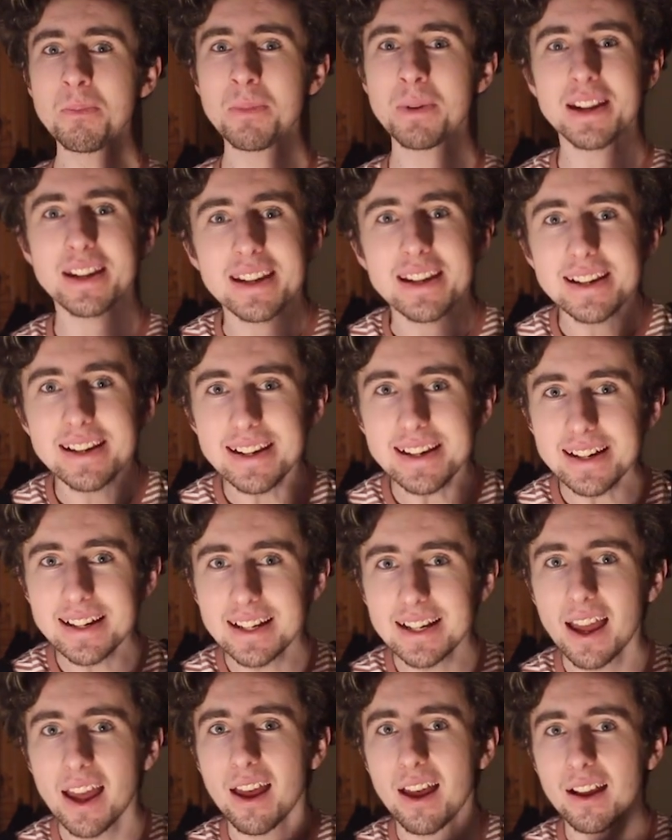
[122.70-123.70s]
be
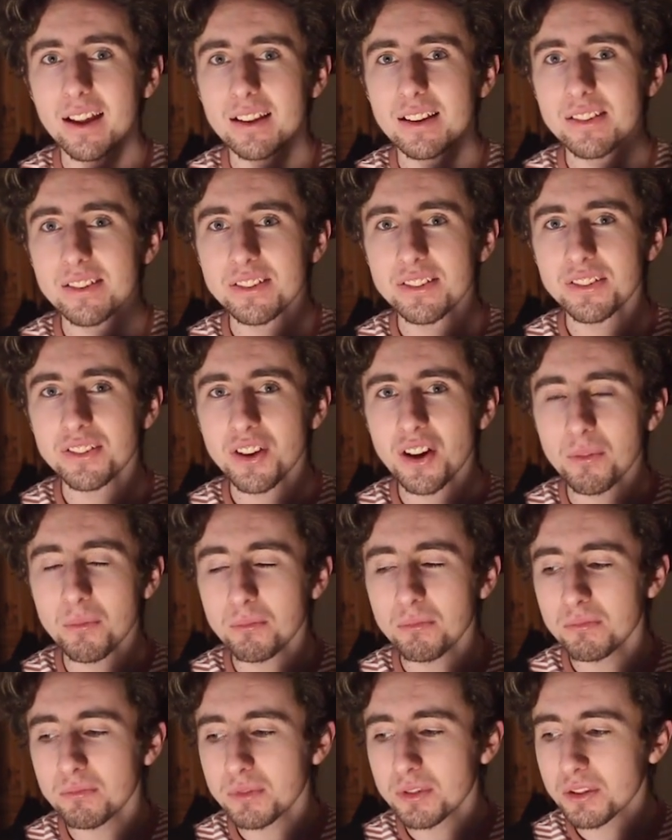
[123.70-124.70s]

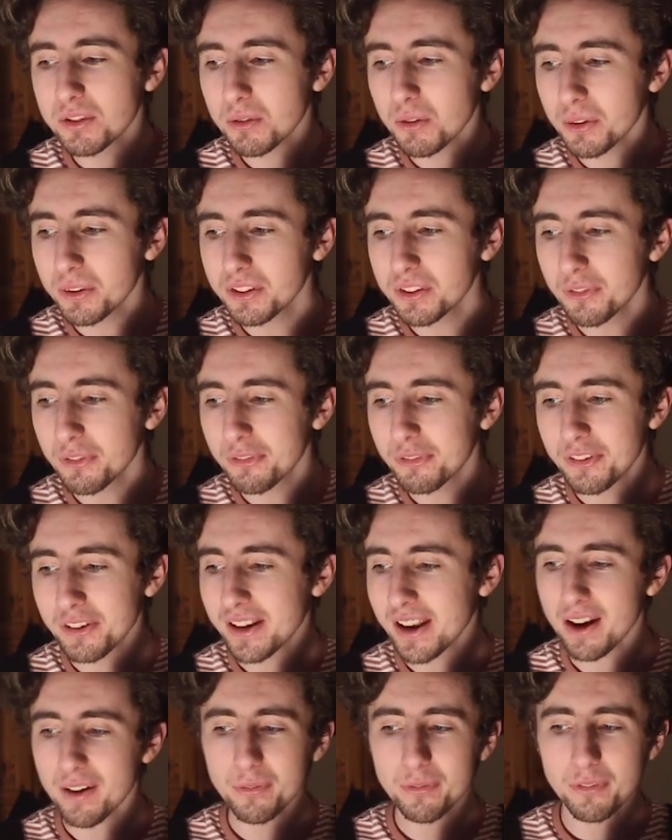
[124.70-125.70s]
some sort of
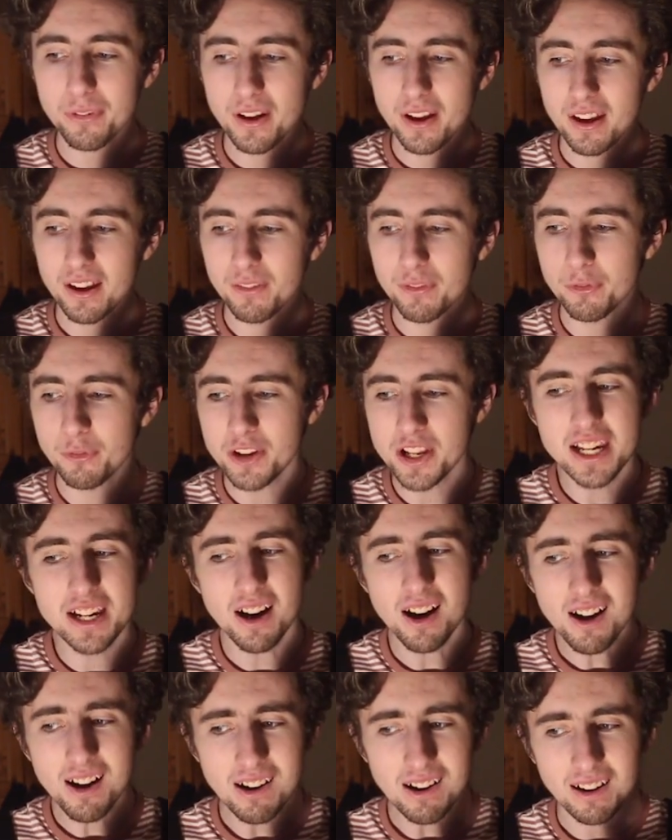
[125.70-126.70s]
FNAF
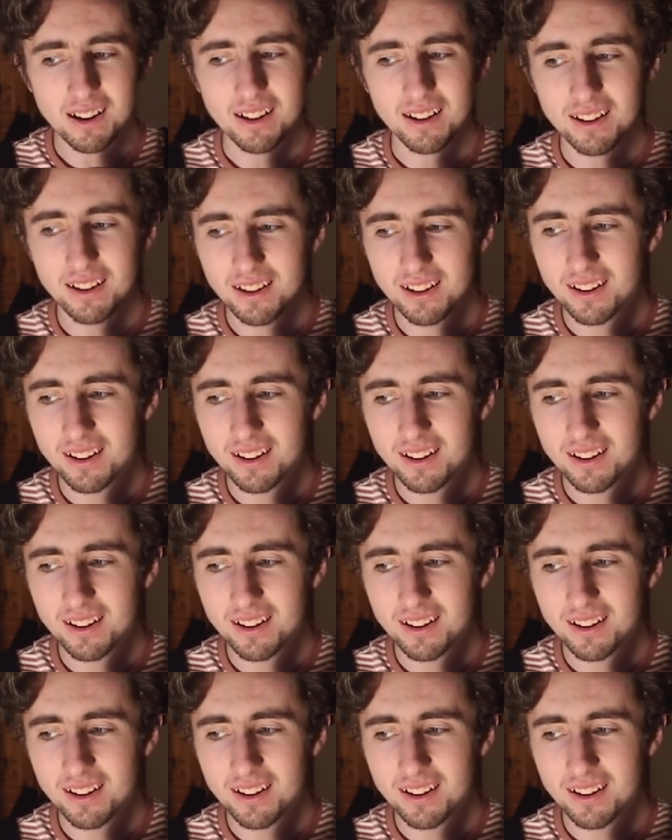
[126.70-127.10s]
VR